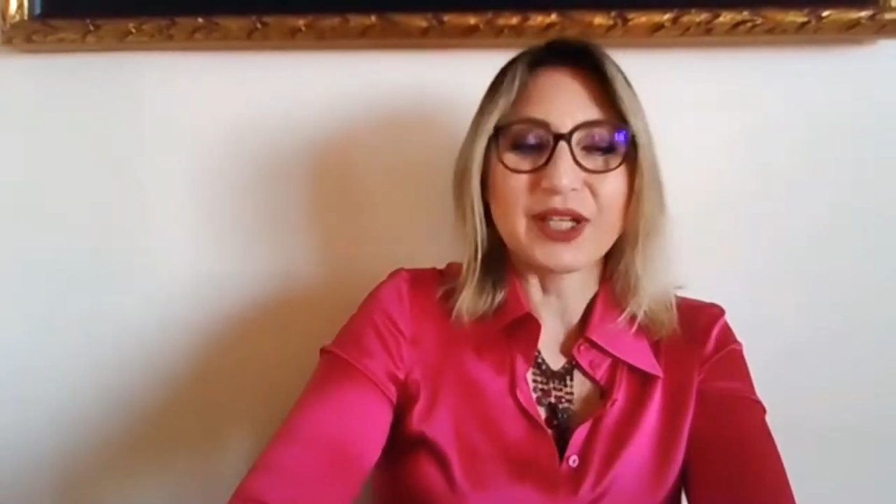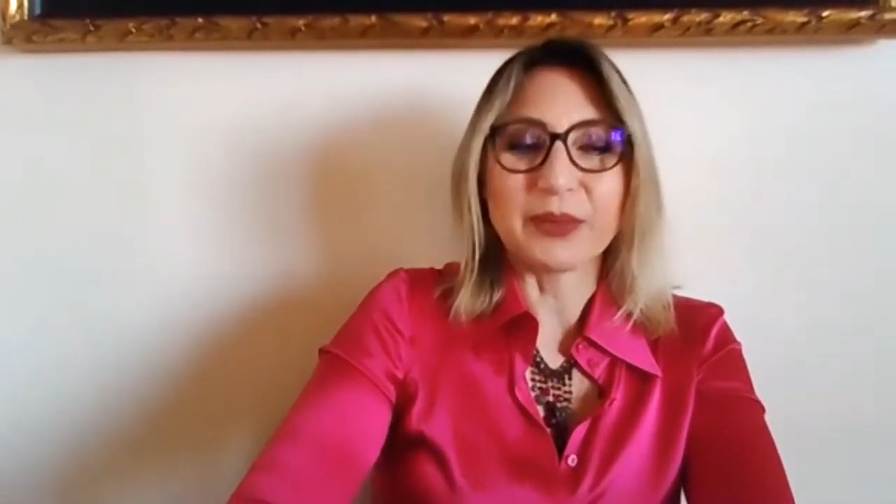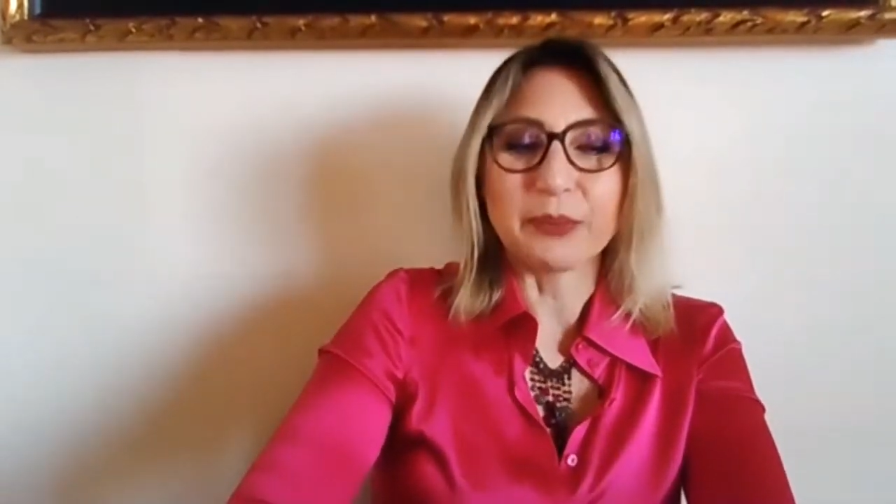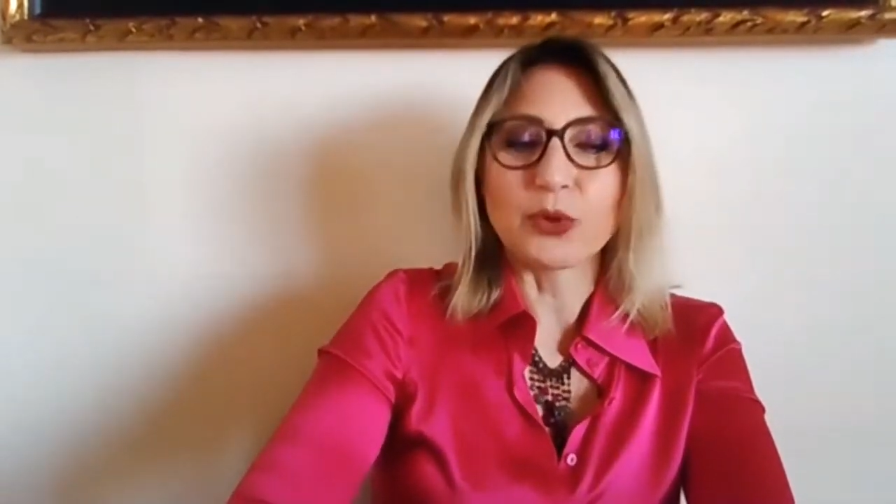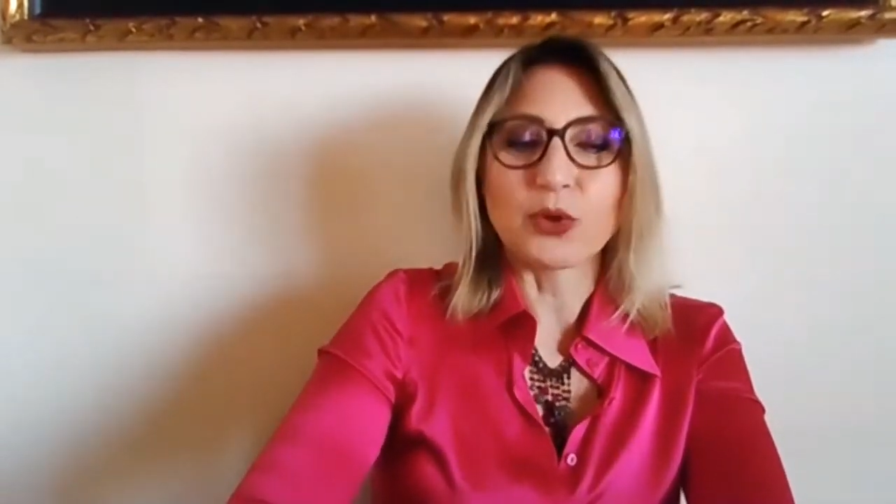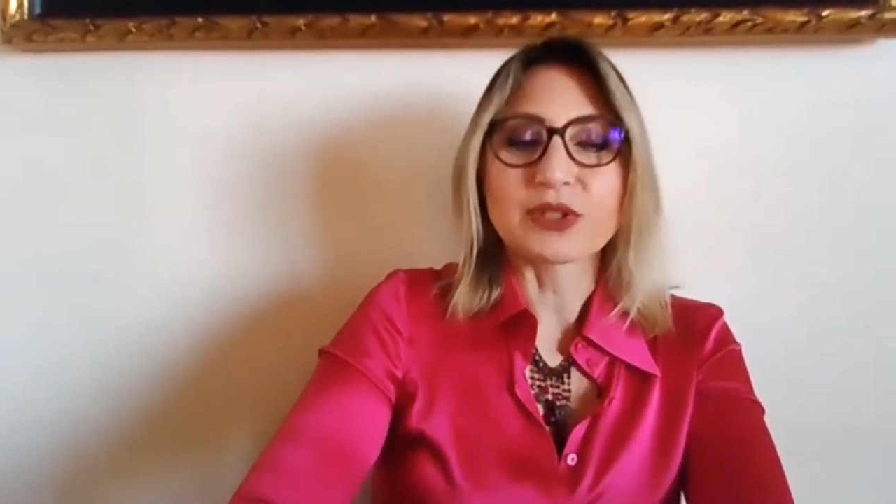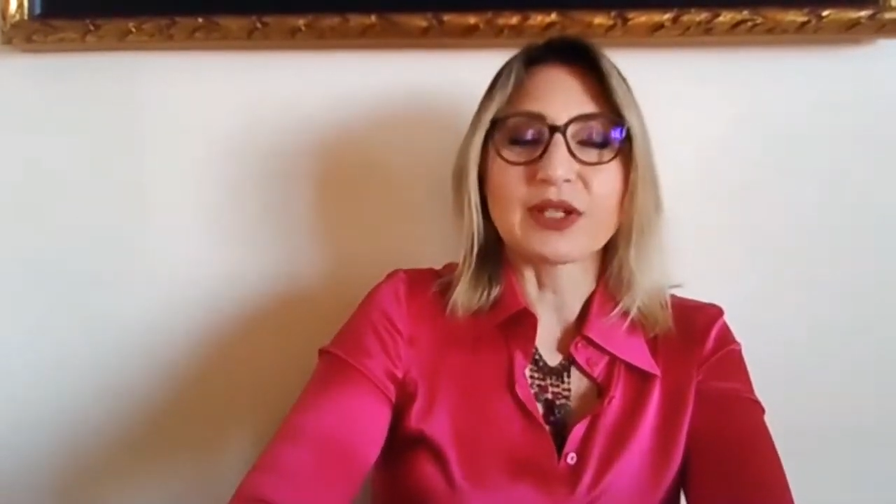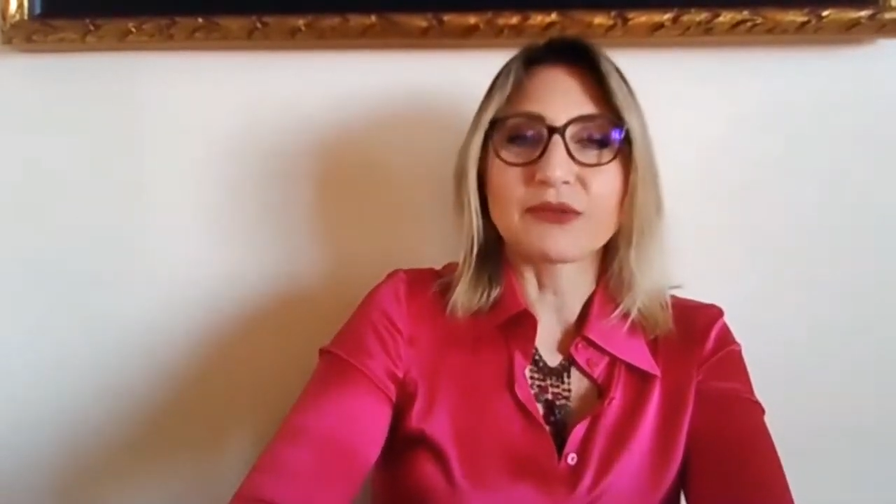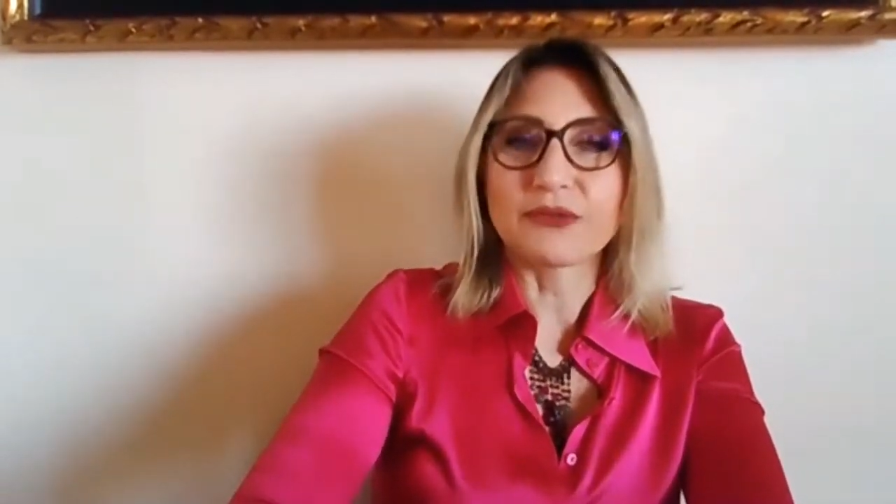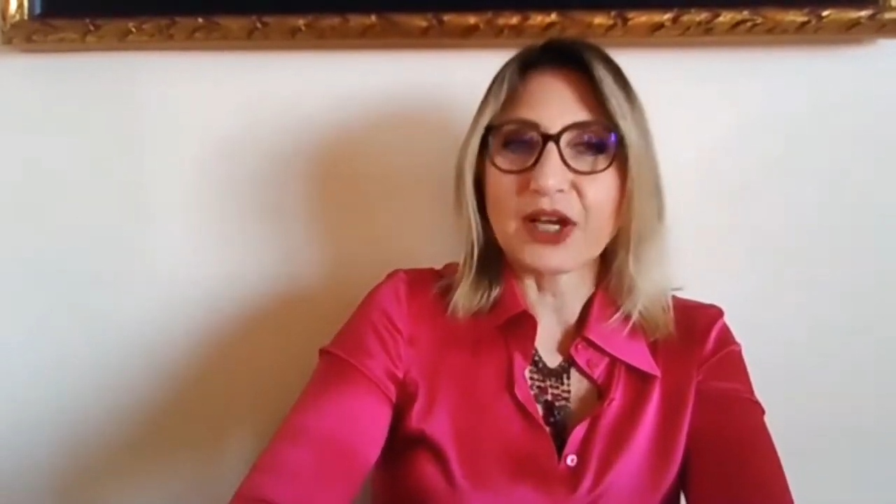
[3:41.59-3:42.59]

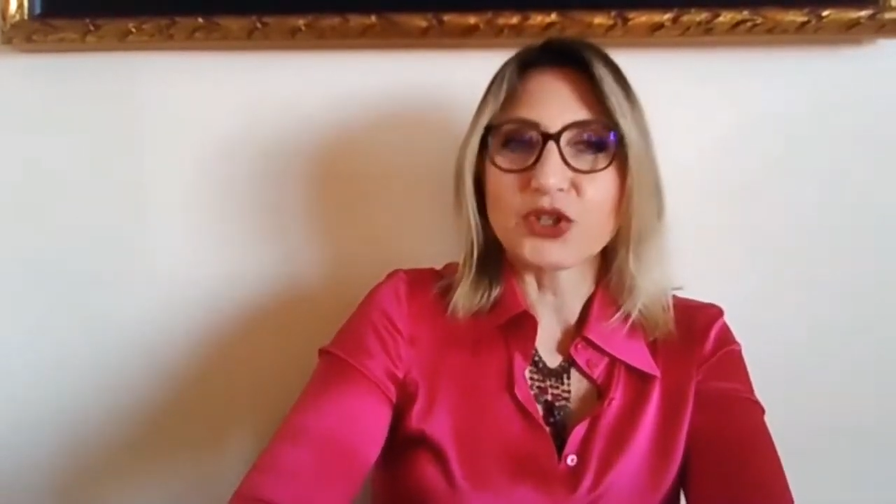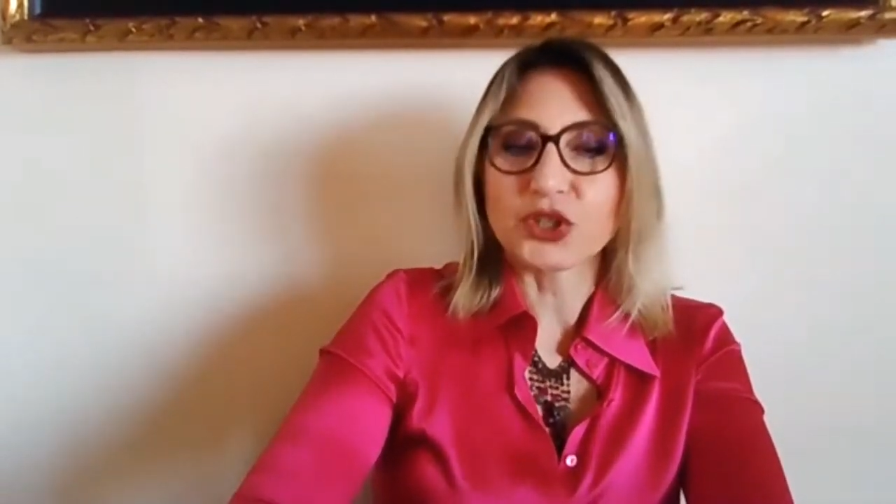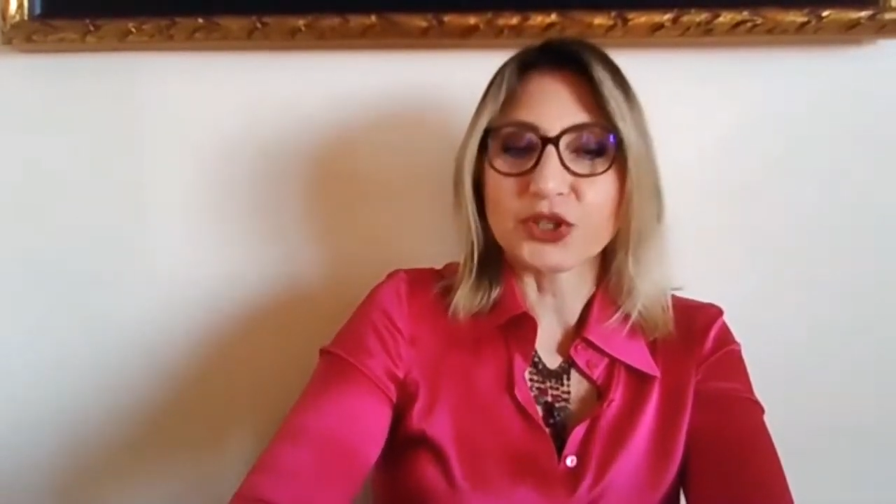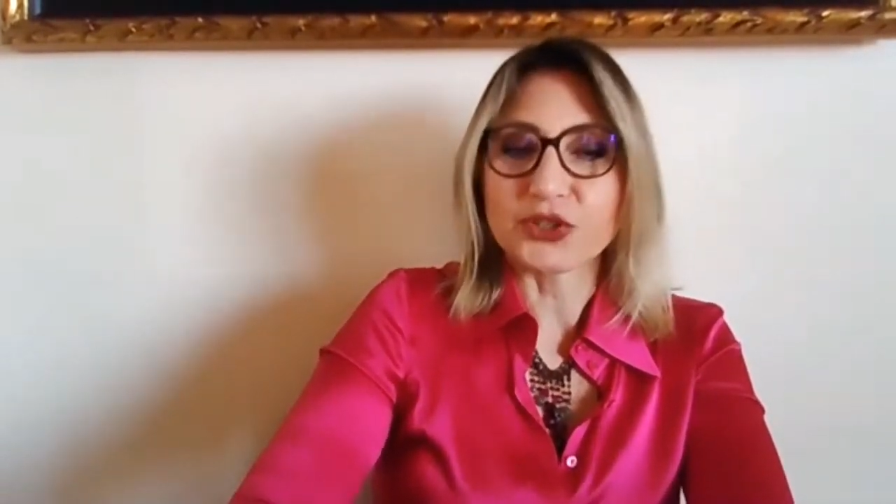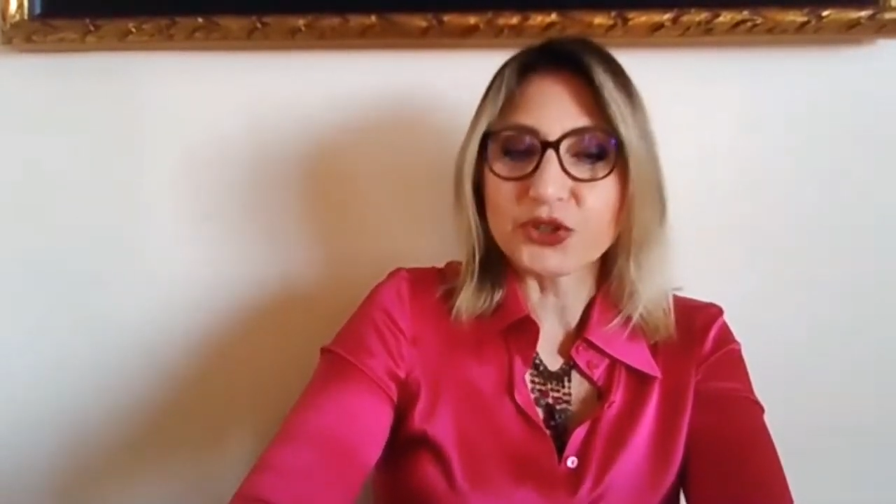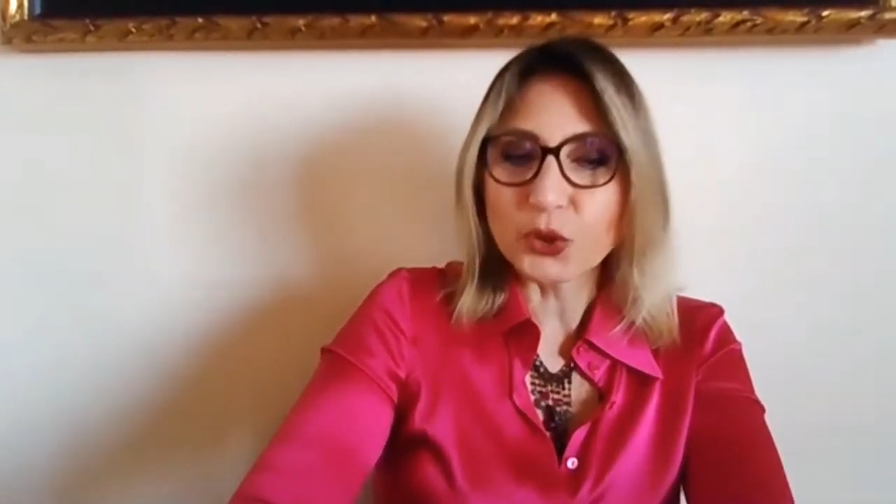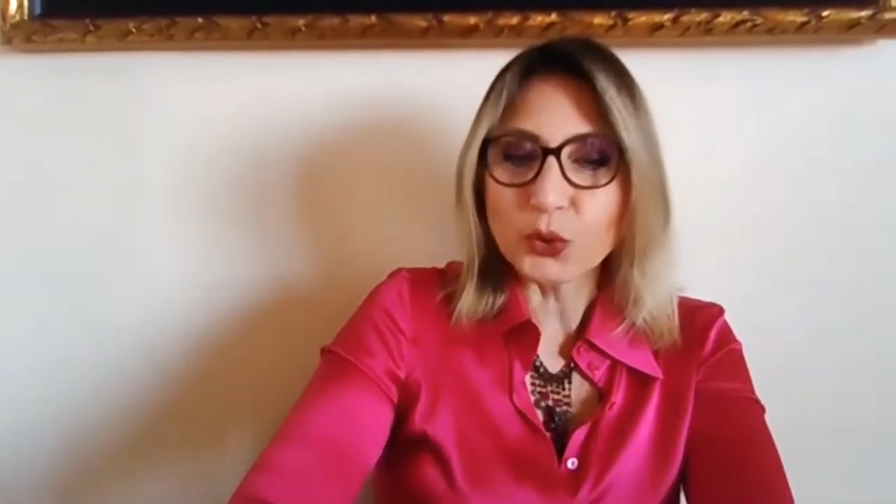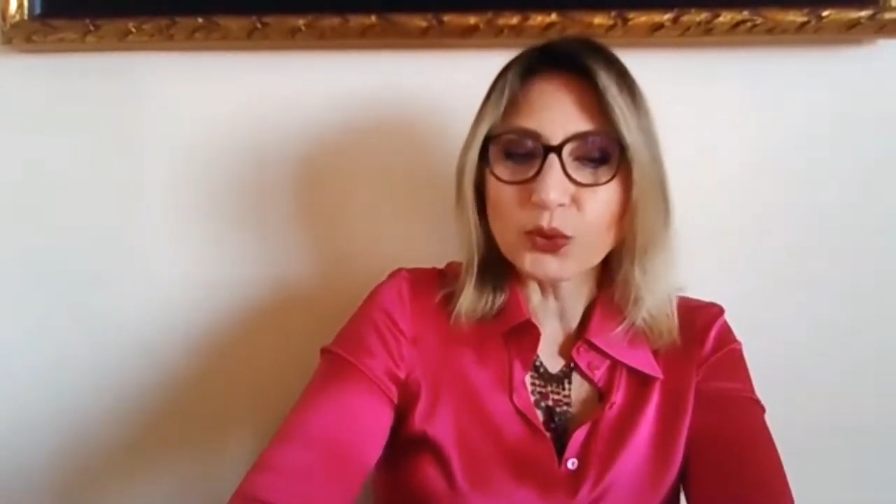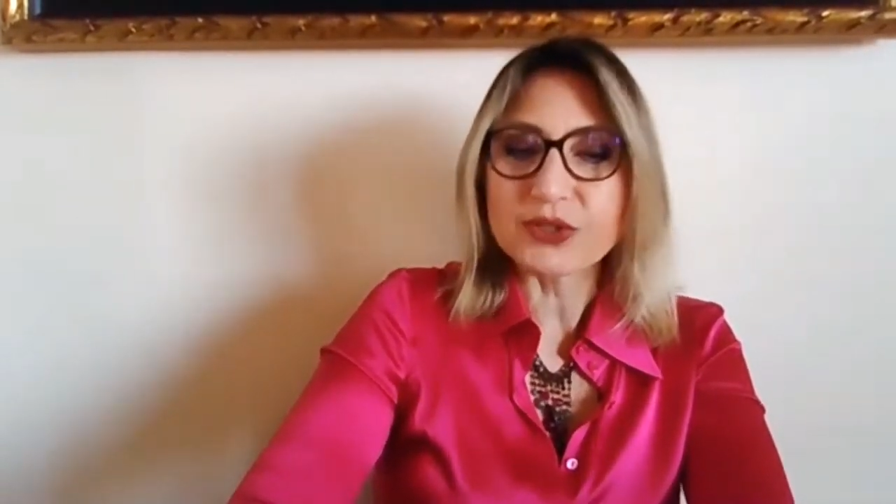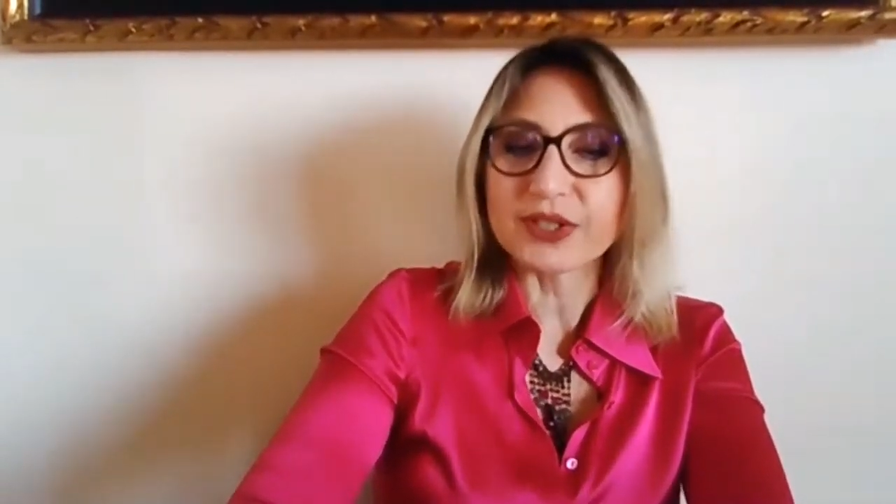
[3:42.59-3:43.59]
important fashion
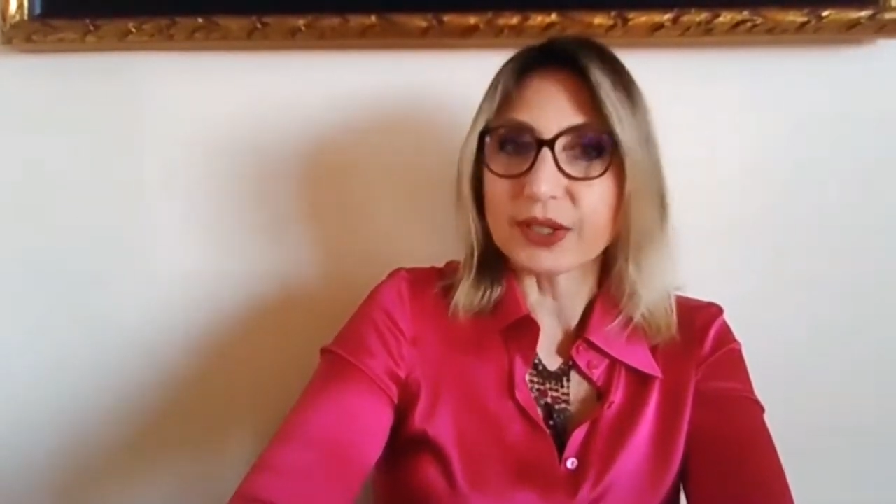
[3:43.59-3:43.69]
schools